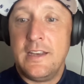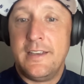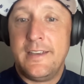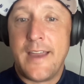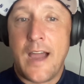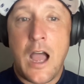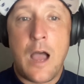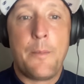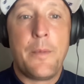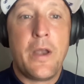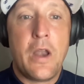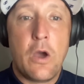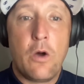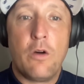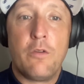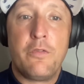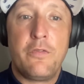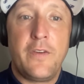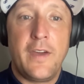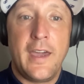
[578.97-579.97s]
domino
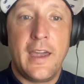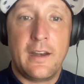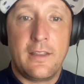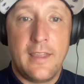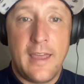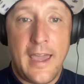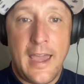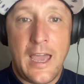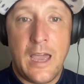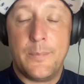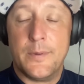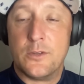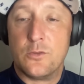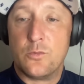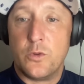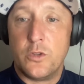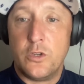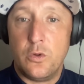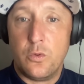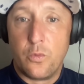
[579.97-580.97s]
effect that happens
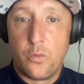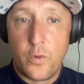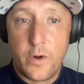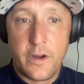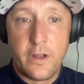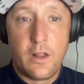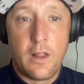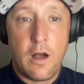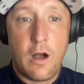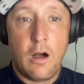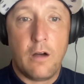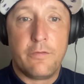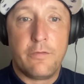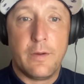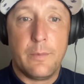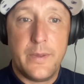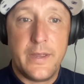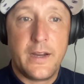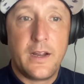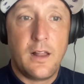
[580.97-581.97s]
when you reel off
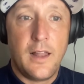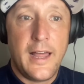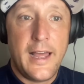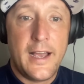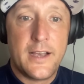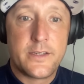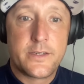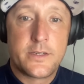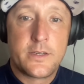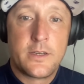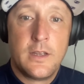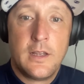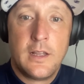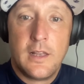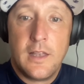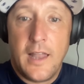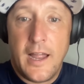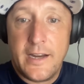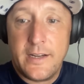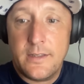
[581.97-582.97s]
a big class
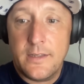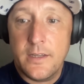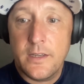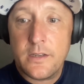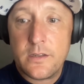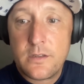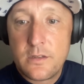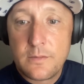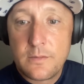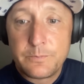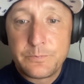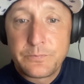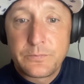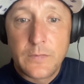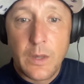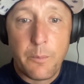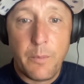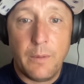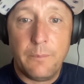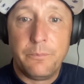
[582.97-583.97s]
like this.
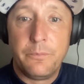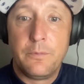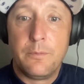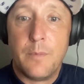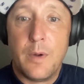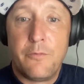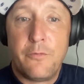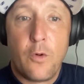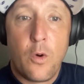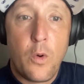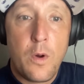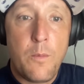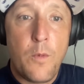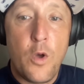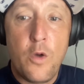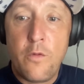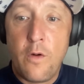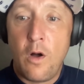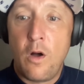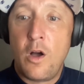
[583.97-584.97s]
But before we
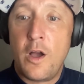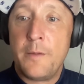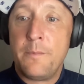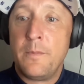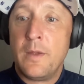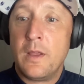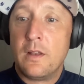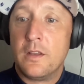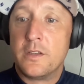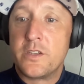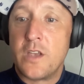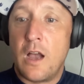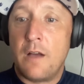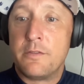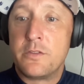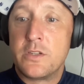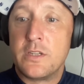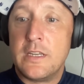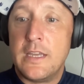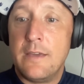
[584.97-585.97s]
move on, let's
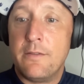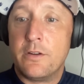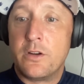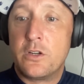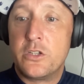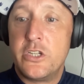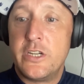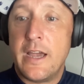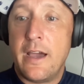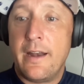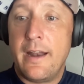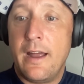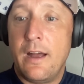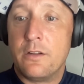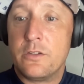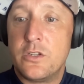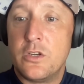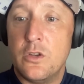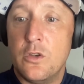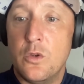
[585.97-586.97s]
obviously give a shout
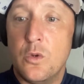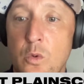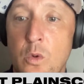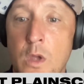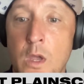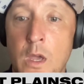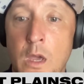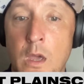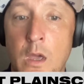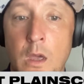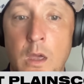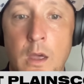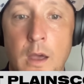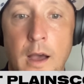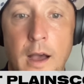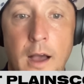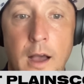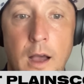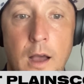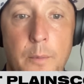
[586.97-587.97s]
out to
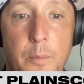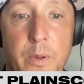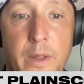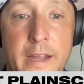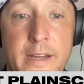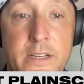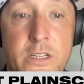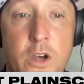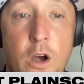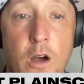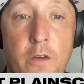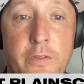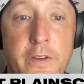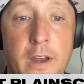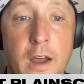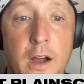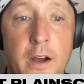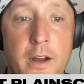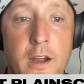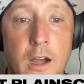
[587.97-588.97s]

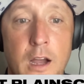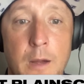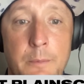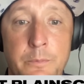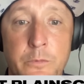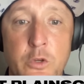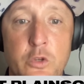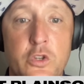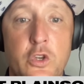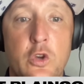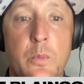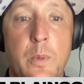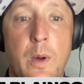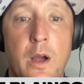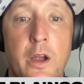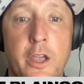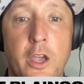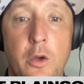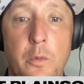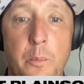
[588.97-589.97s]
plainscoffee.com. Use
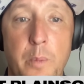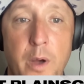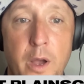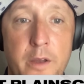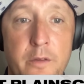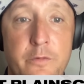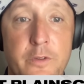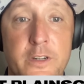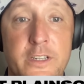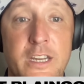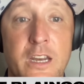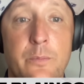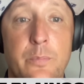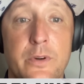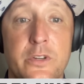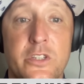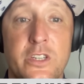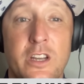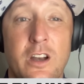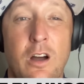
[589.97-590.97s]
coupon code BUTTON for
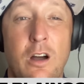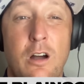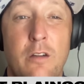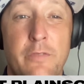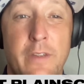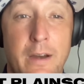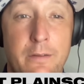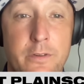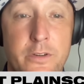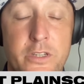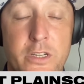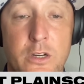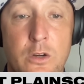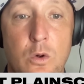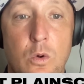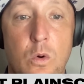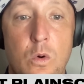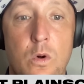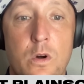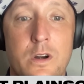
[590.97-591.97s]
10% off every
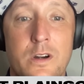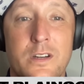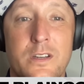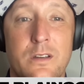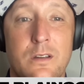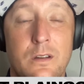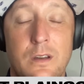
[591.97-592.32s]
single order.